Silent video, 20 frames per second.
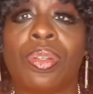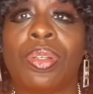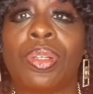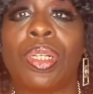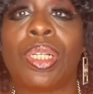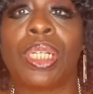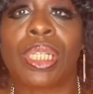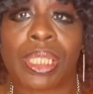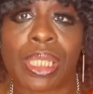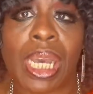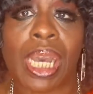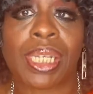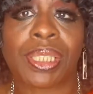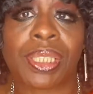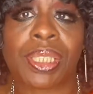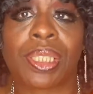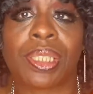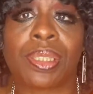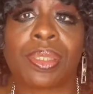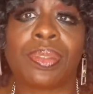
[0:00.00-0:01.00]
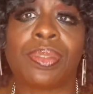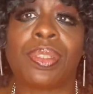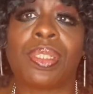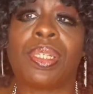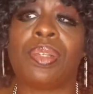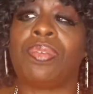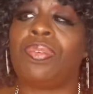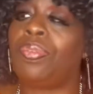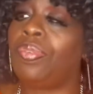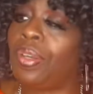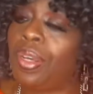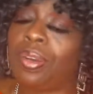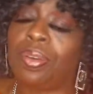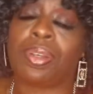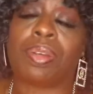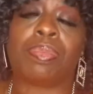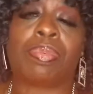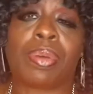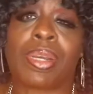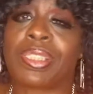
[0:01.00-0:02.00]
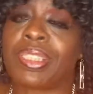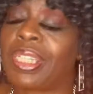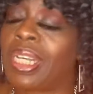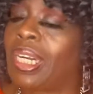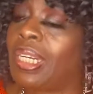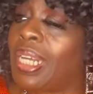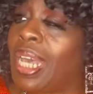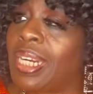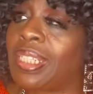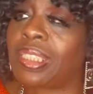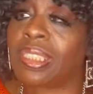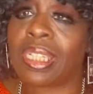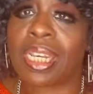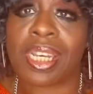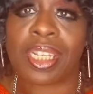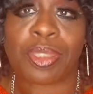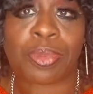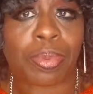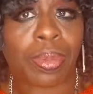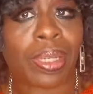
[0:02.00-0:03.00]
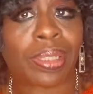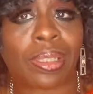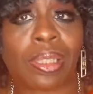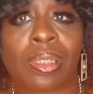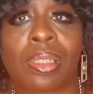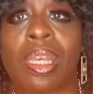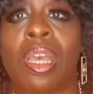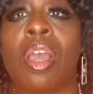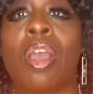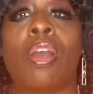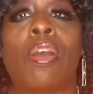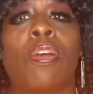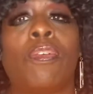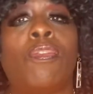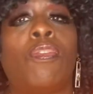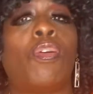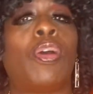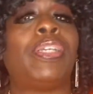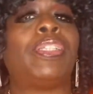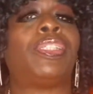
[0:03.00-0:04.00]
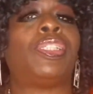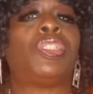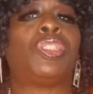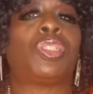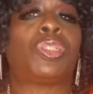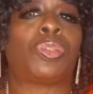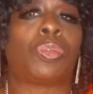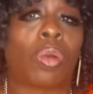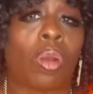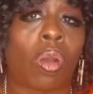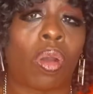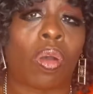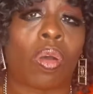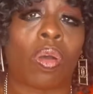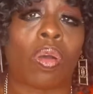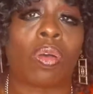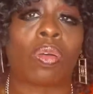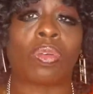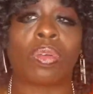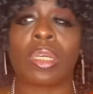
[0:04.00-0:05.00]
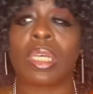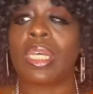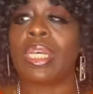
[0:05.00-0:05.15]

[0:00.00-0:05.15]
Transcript: Latasha. Very impressed. She had a lot of stage presence. Her voice is strong.